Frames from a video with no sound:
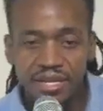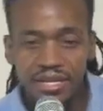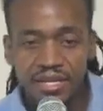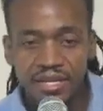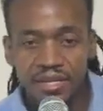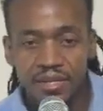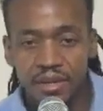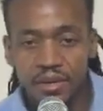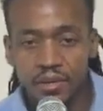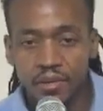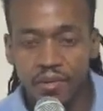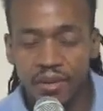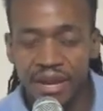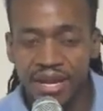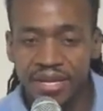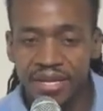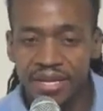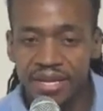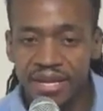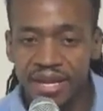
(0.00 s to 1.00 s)
you know,
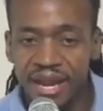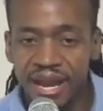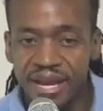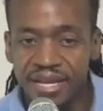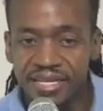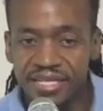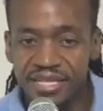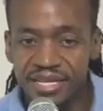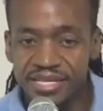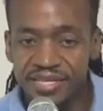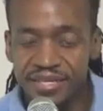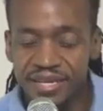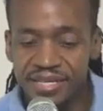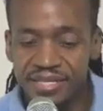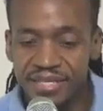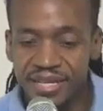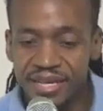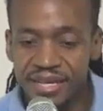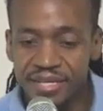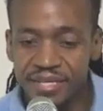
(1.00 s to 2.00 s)
and not just, like I
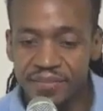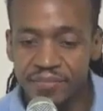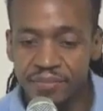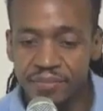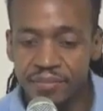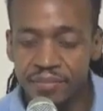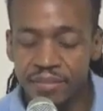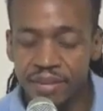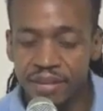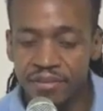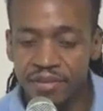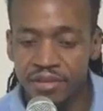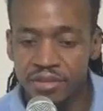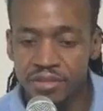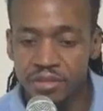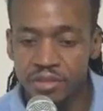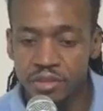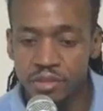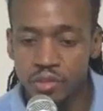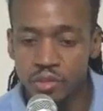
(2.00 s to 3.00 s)
said,
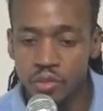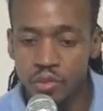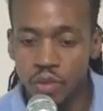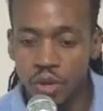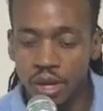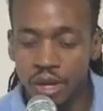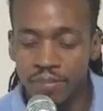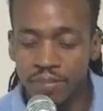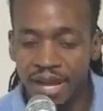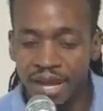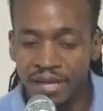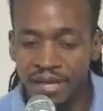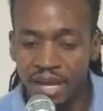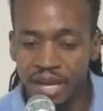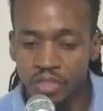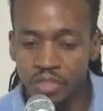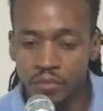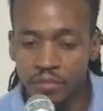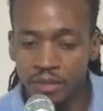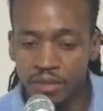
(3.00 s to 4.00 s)
mothers who are
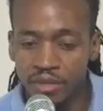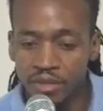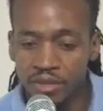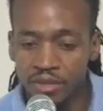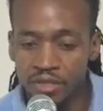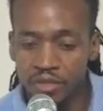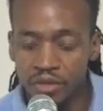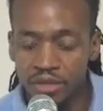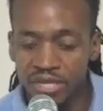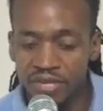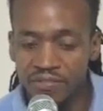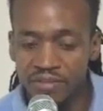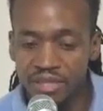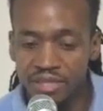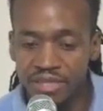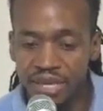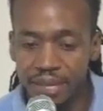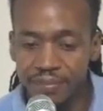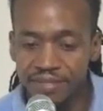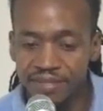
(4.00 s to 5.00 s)
biological mothers or even
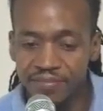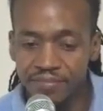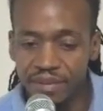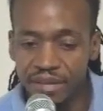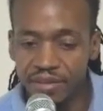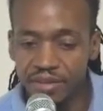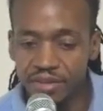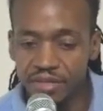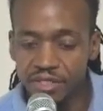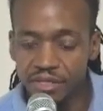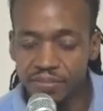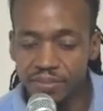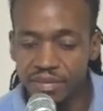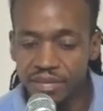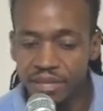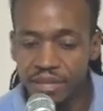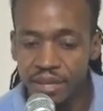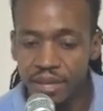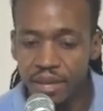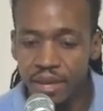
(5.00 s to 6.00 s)
adoptive mothers,
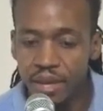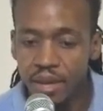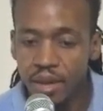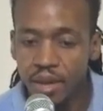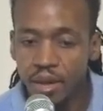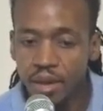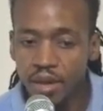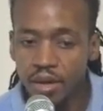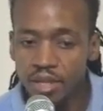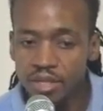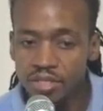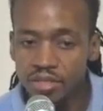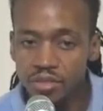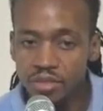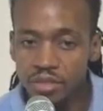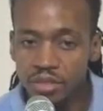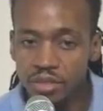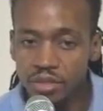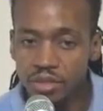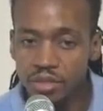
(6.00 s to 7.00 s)
but
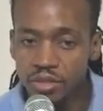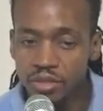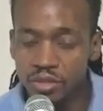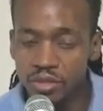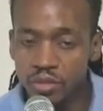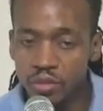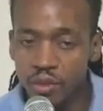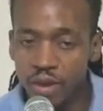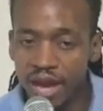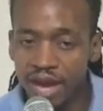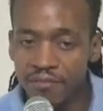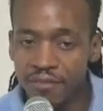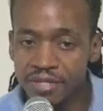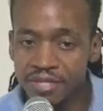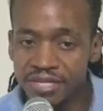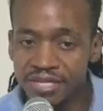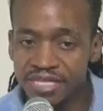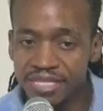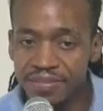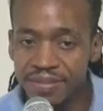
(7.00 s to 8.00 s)
also those who have
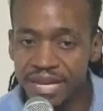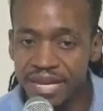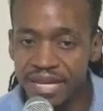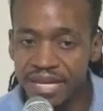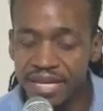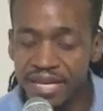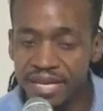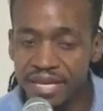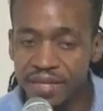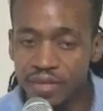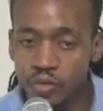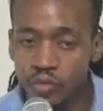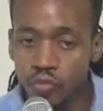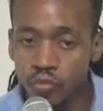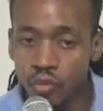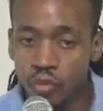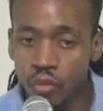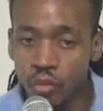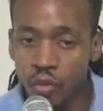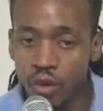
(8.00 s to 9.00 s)
participated in the
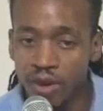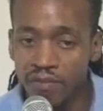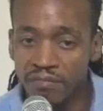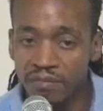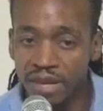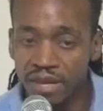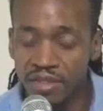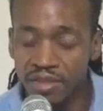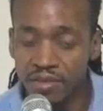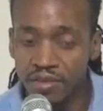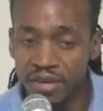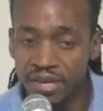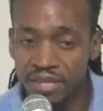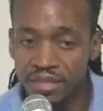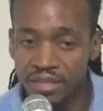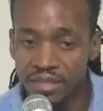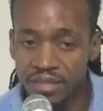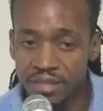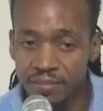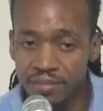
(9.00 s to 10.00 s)
role of mothering in
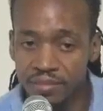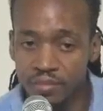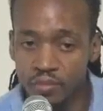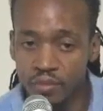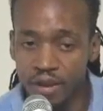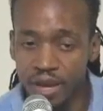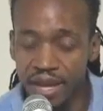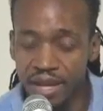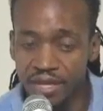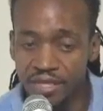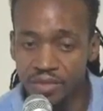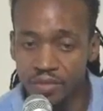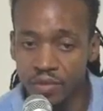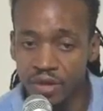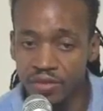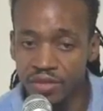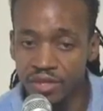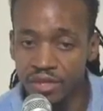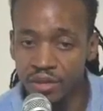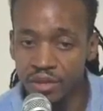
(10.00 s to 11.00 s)
some way. So
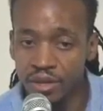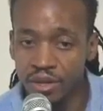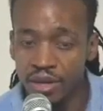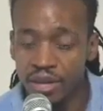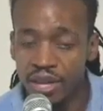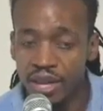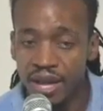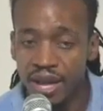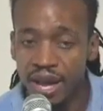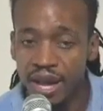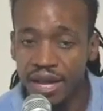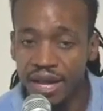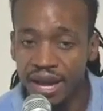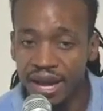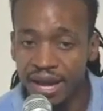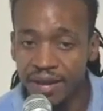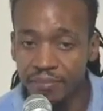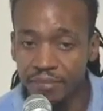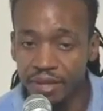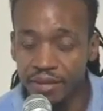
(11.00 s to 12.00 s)
whether you're a
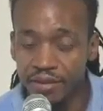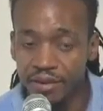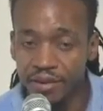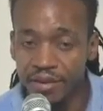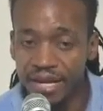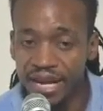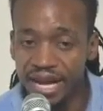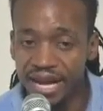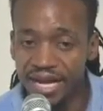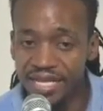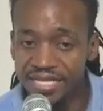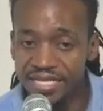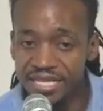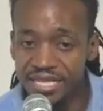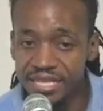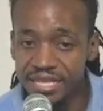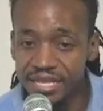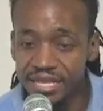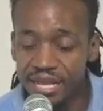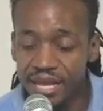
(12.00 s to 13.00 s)
godmother, an
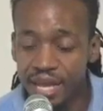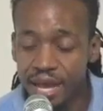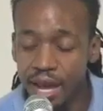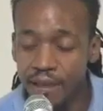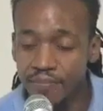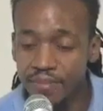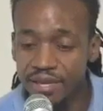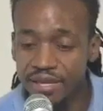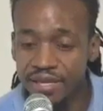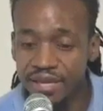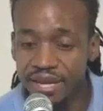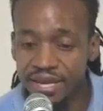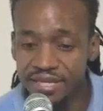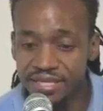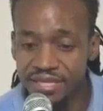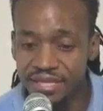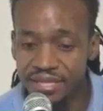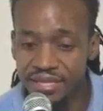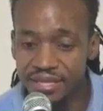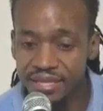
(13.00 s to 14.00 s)
auntie, a big
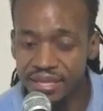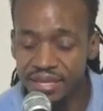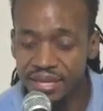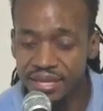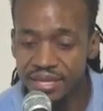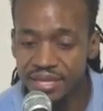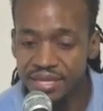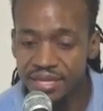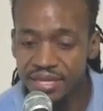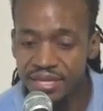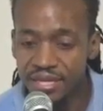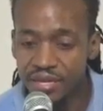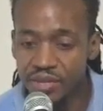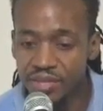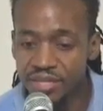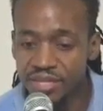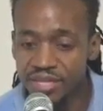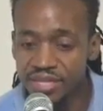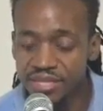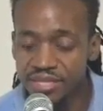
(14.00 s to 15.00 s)
cousin, you know,
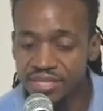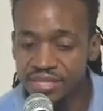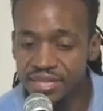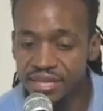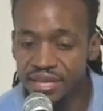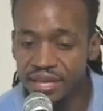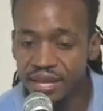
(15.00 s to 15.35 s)
just